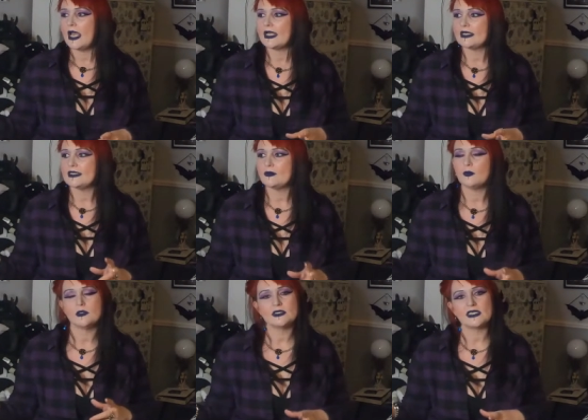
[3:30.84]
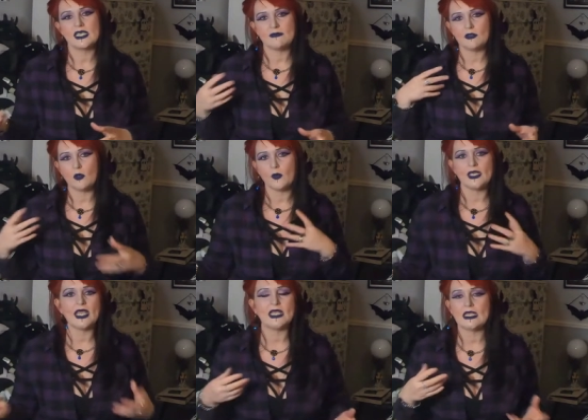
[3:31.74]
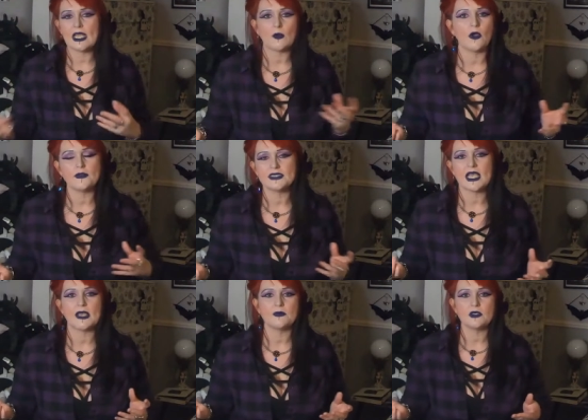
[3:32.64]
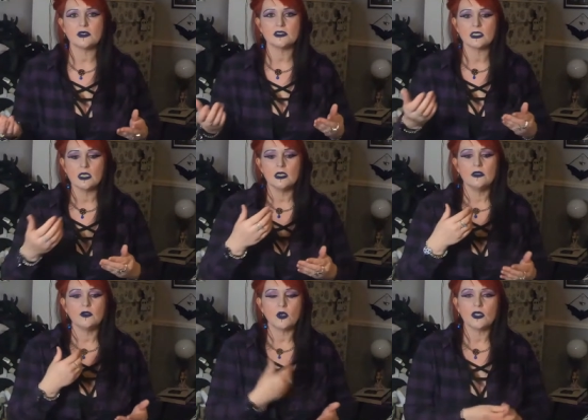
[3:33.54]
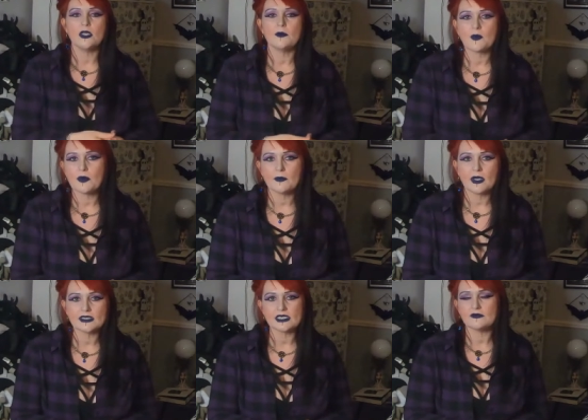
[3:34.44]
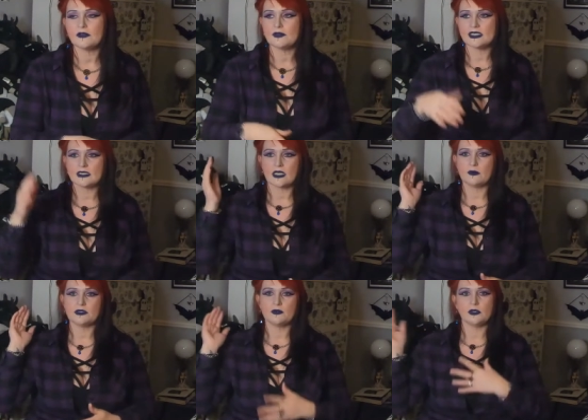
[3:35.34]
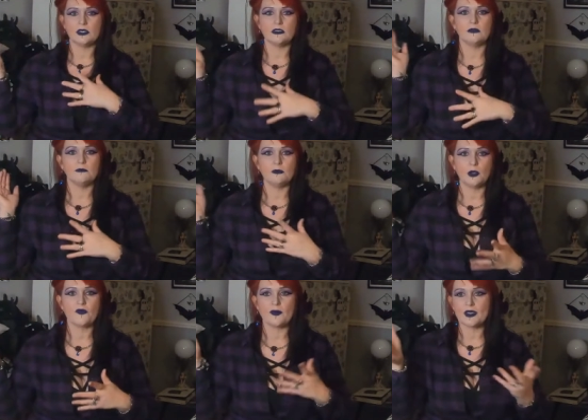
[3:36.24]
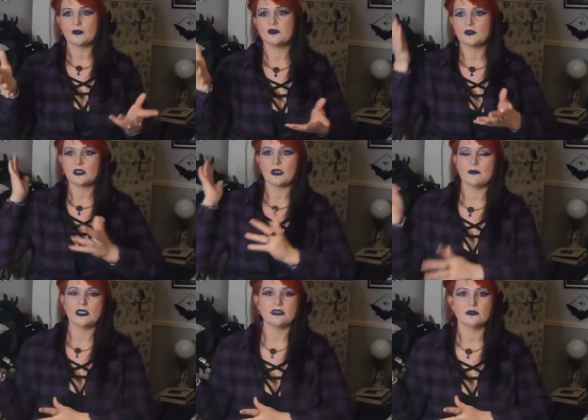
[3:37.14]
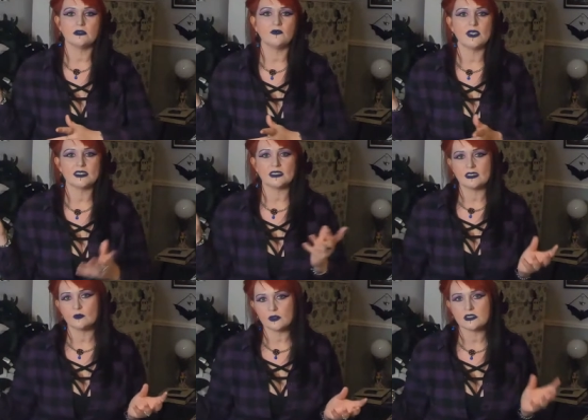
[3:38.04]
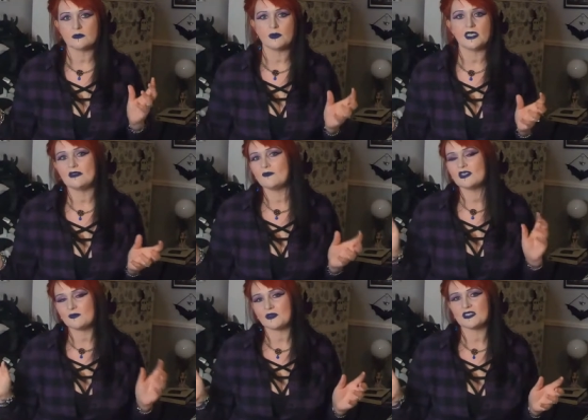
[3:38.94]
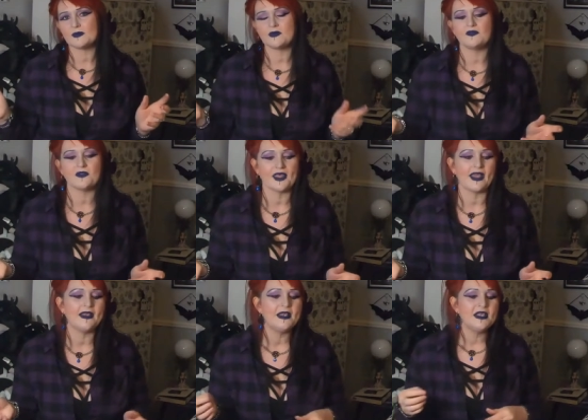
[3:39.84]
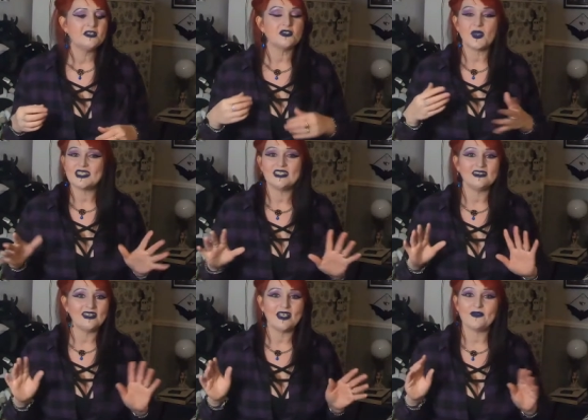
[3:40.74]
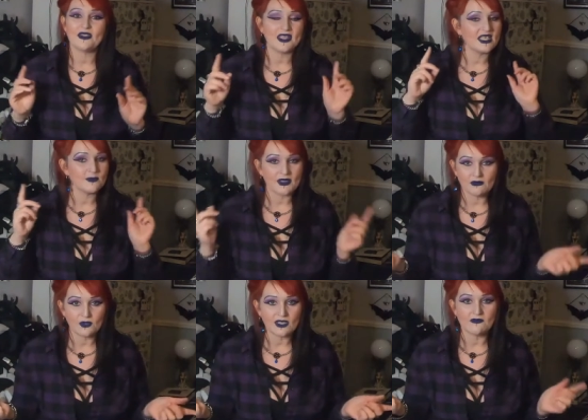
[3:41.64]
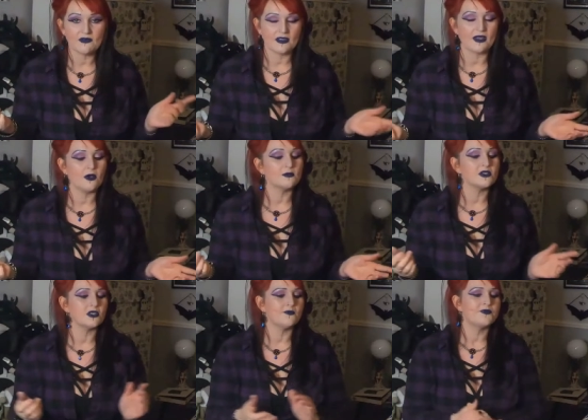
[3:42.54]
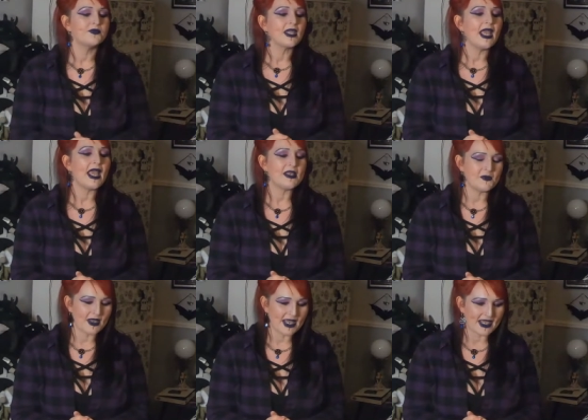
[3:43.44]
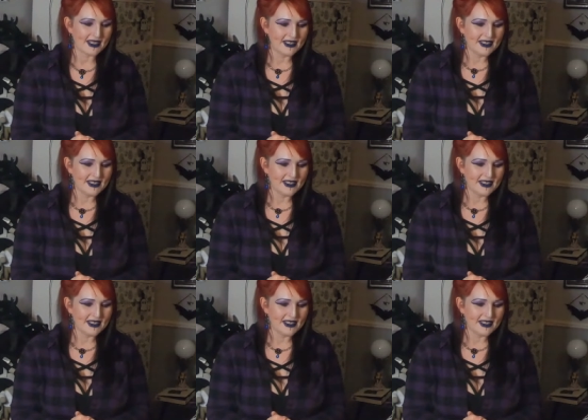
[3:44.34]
and I didn't want to keep going in and out all the time, because not only am I putting myself at risk, I was putting both my husband and my son at risk, and I didn't want to be responsible for that. So I didn't even think about looking for that option. Anyway,